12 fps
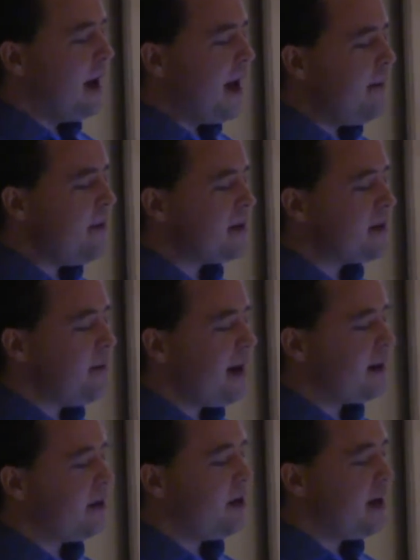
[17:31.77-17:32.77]
aiming to
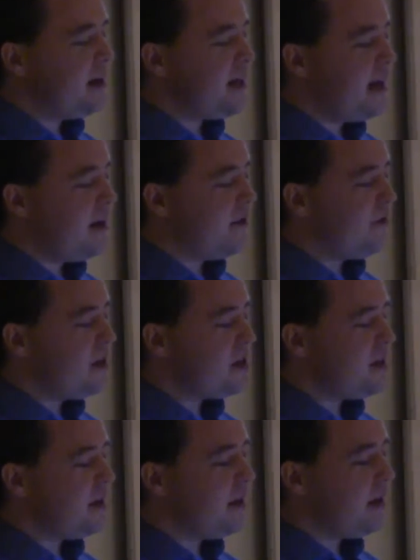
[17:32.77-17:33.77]
make learning data
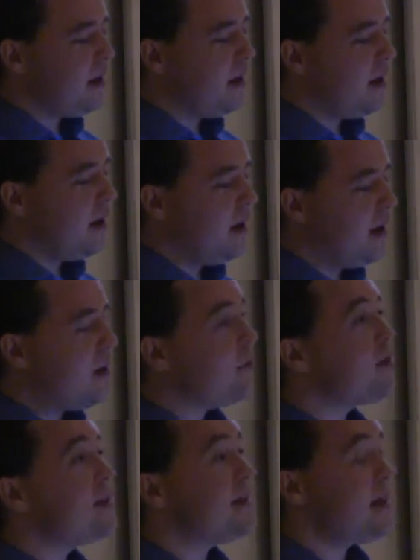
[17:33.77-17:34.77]
efficient and
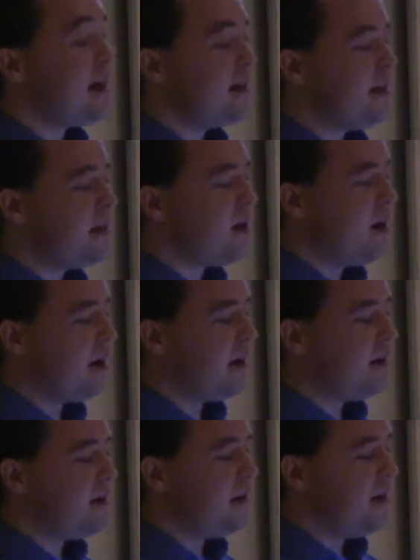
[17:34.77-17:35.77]
precisely
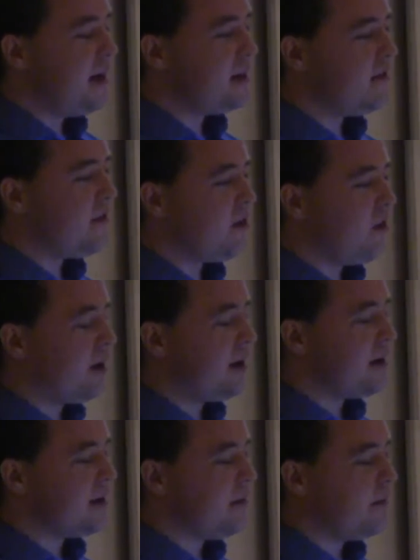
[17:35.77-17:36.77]
targeted to the needs of the
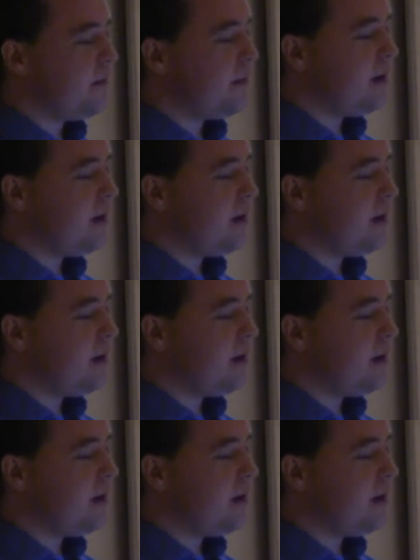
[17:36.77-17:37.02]
organism.